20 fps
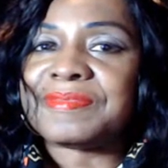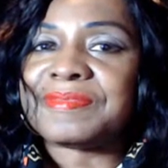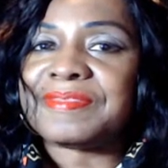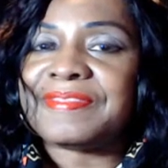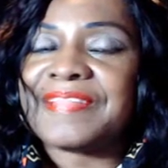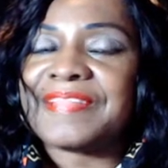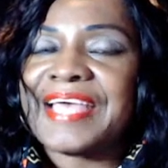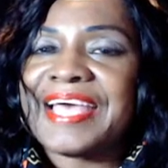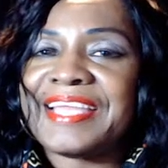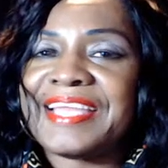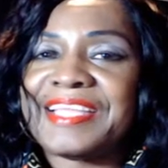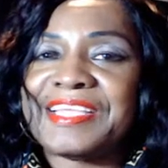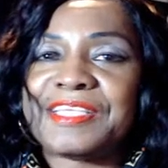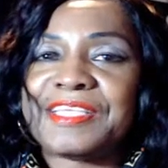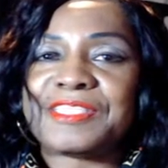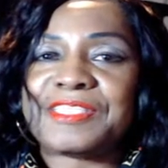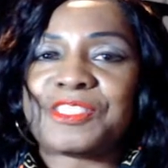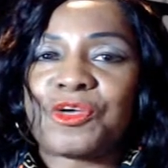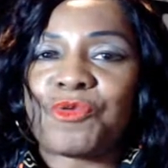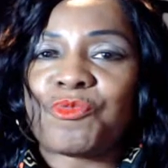That
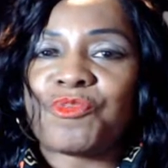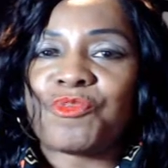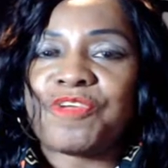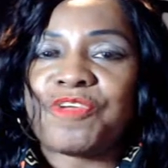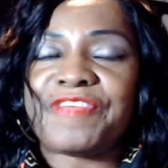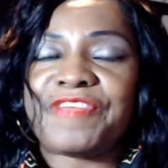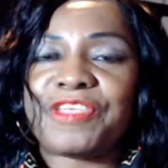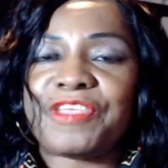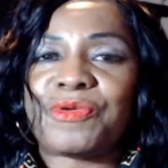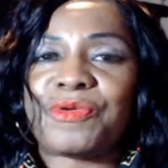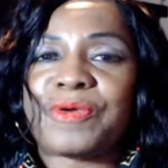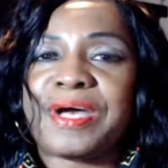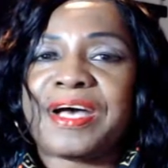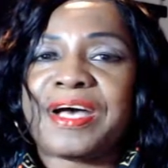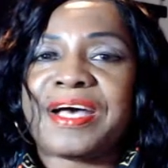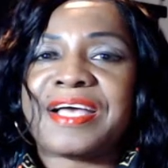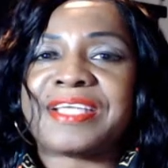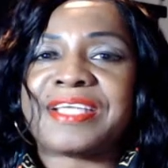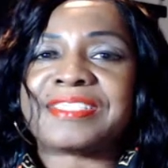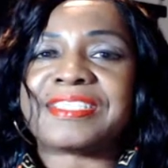is horrific, you
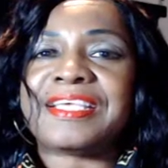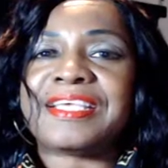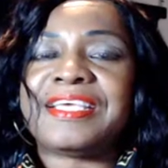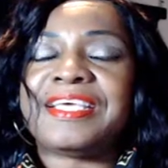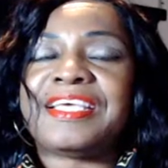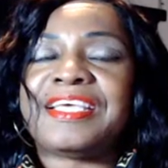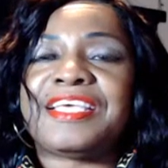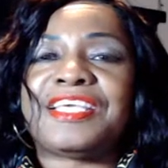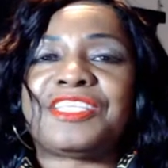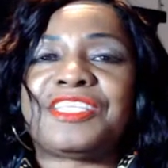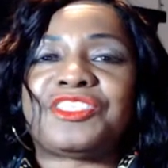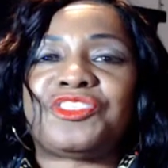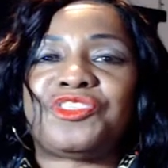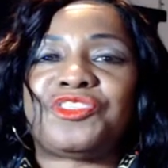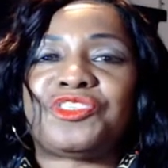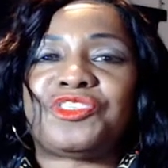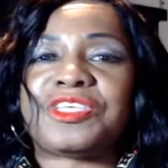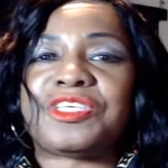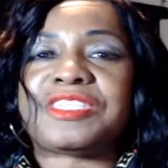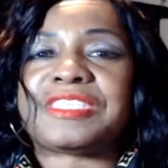guys. It's
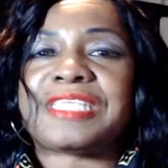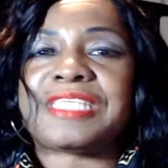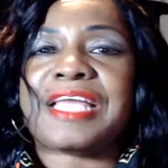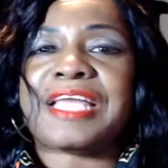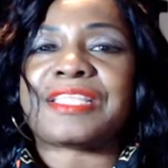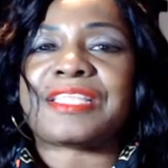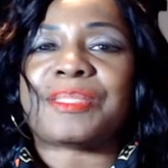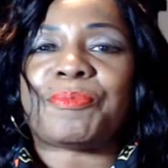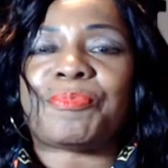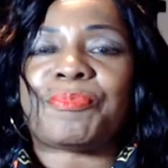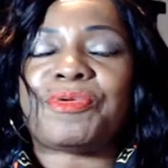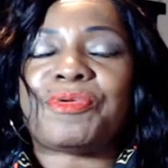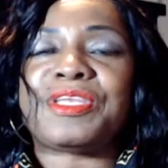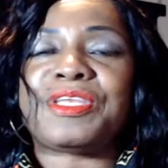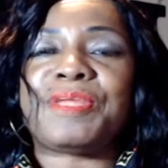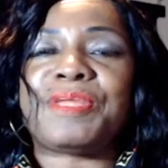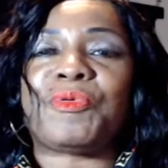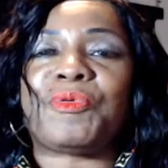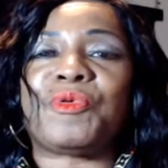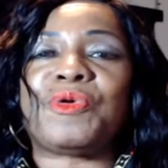just like the
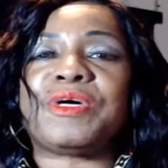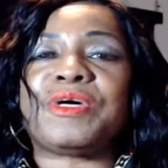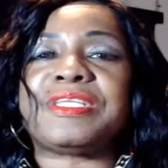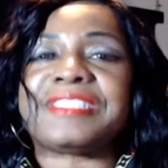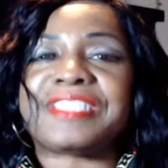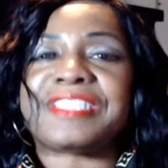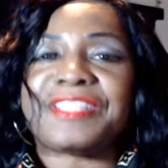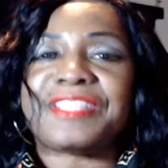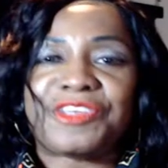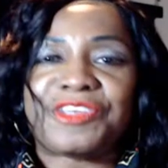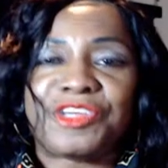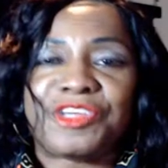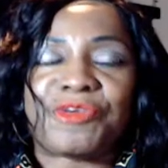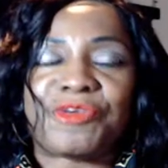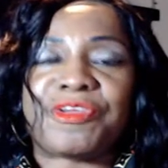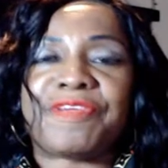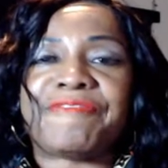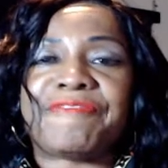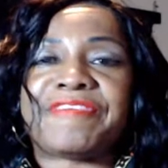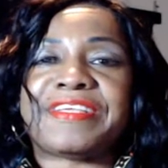Brittany Bowens and the
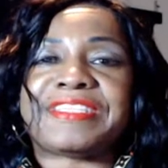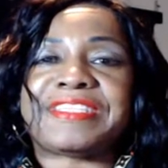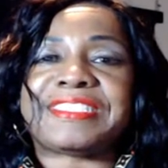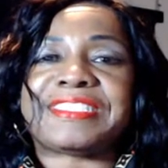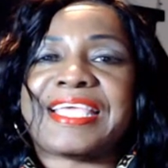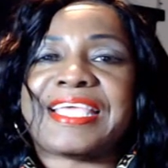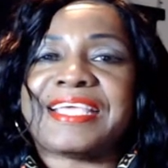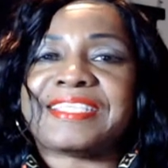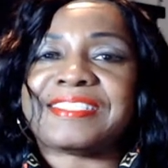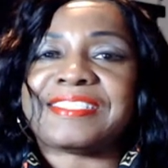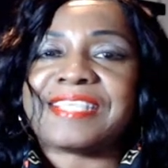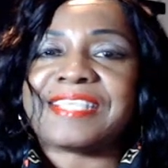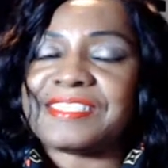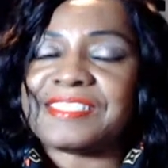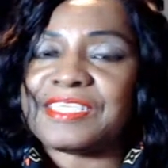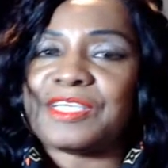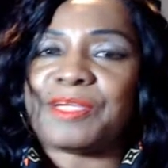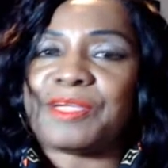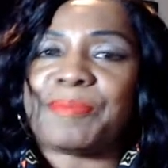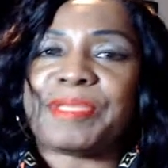derion vence case. That's
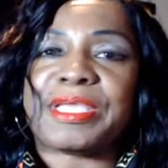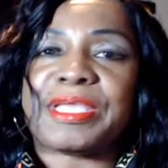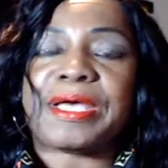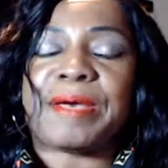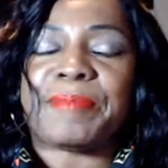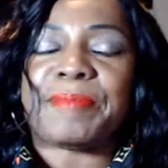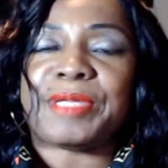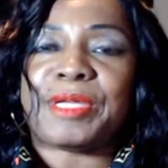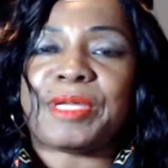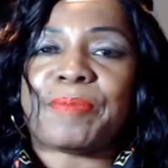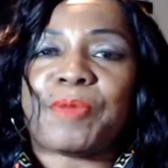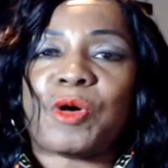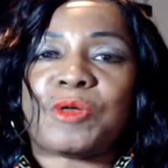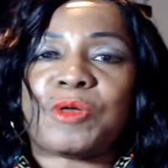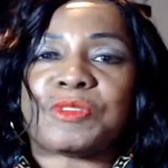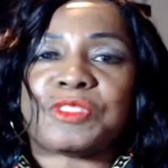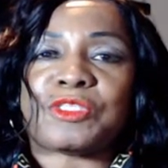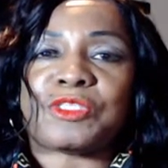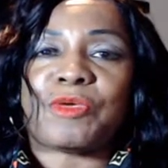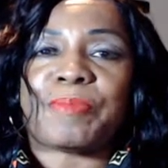going to be coming up
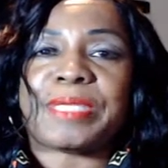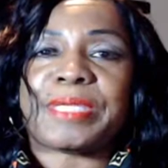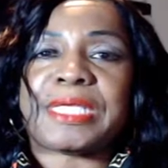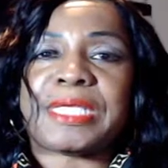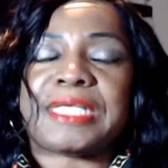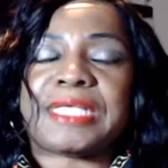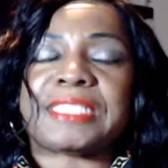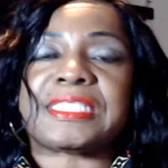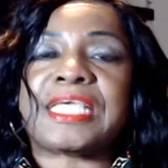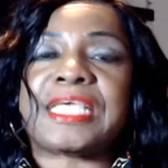also, because